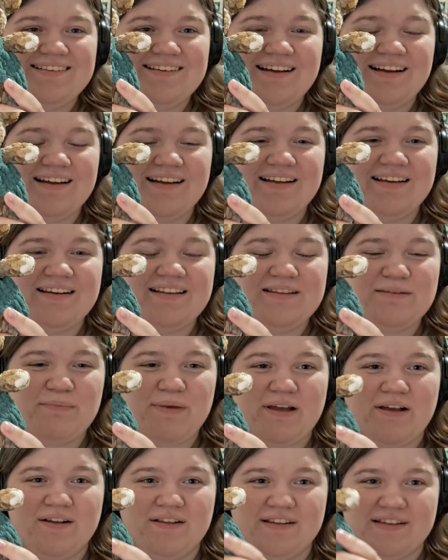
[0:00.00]
I need to
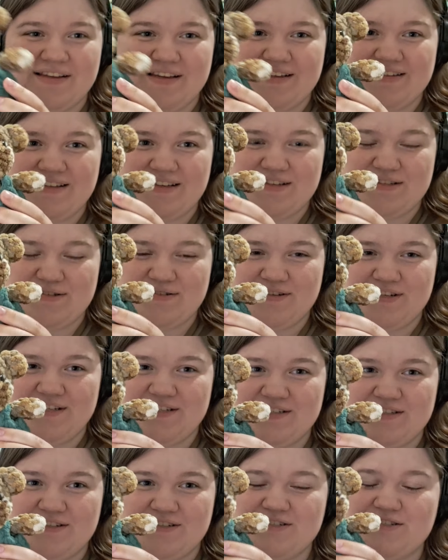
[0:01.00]
make all the
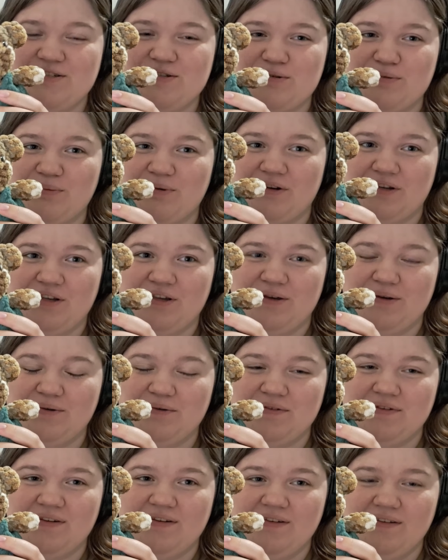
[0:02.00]
accessories. They're super
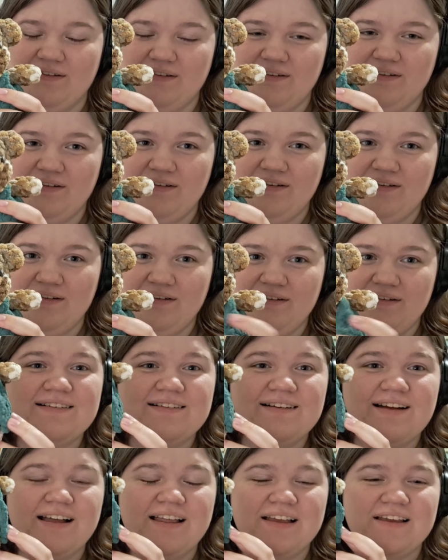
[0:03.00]
cute.
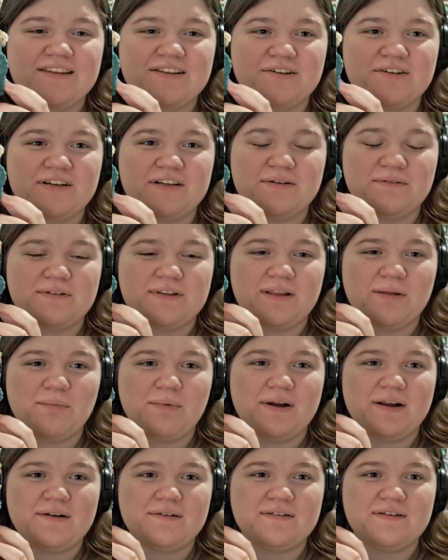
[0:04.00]
I like the green with the
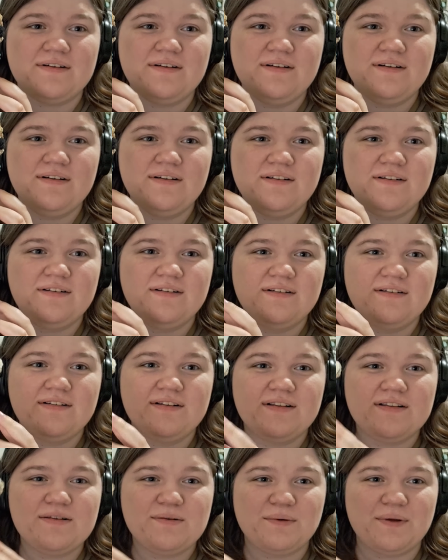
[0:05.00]
brown.
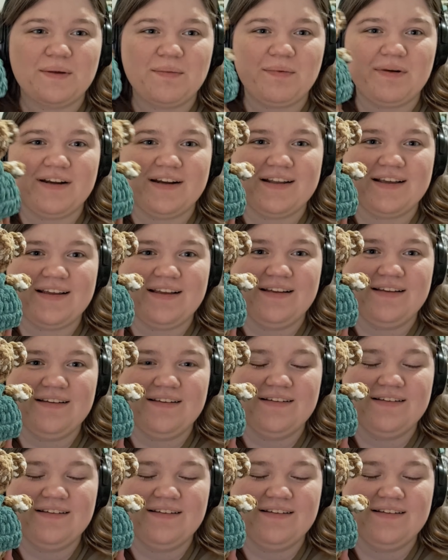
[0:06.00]
It's really pretty.